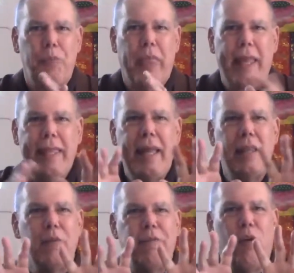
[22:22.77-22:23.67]
And
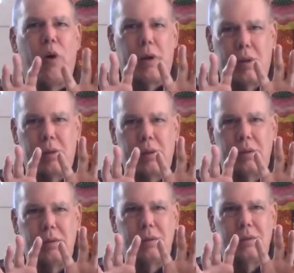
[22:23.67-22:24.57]
then the 4th,
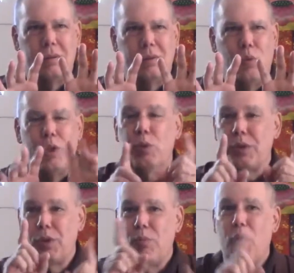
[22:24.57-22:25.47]
which
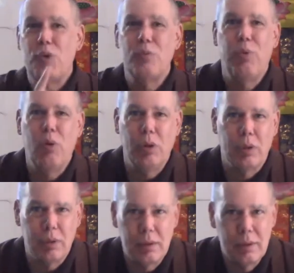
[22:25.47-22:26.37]
was the most
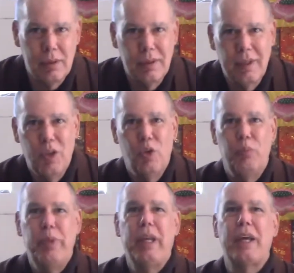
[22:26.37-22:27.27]
important,
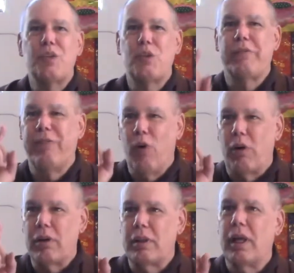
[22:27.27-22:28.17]
because the
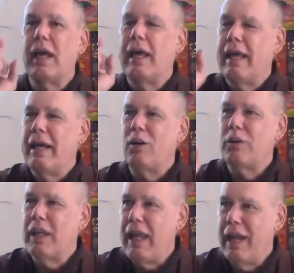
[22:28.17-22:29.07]
4th
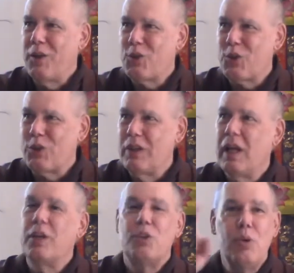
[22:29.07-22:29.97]
held the answer
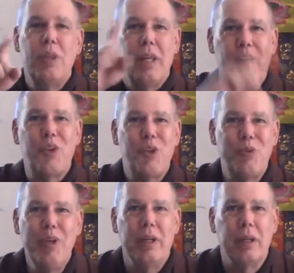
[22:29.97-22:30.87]
to the other
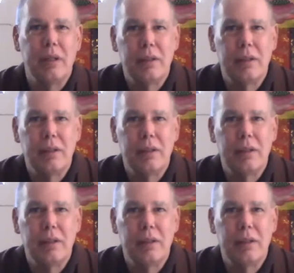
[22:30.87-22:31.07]
3.